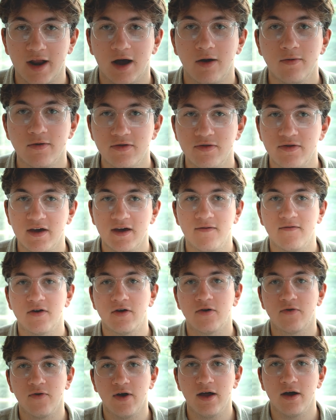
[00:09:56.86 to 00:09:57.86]
now once you have a
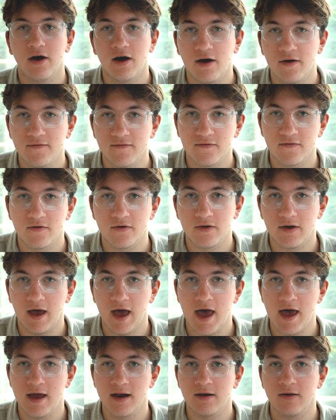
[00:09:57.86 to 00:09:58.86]
great offer
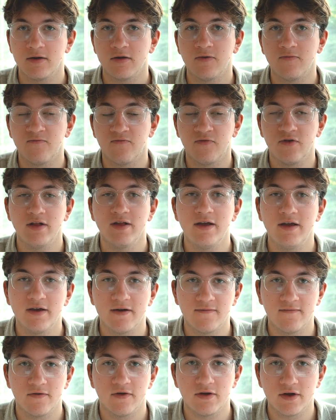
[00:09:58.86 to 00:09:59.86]
and really
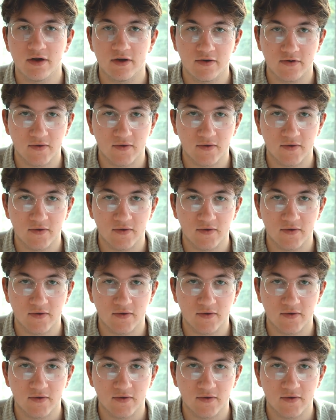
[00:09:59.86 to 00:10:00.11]
converting